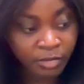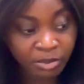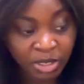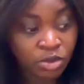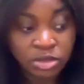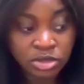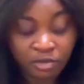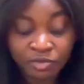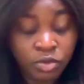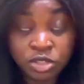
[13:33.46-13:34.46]
Because,
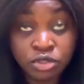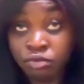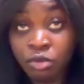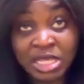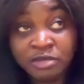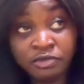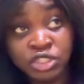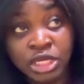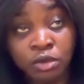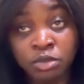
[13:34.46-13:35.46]
of course, the ROAS of the
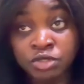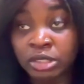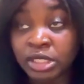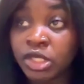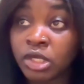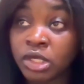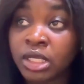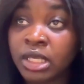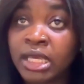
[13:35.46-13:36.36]
channel was really good.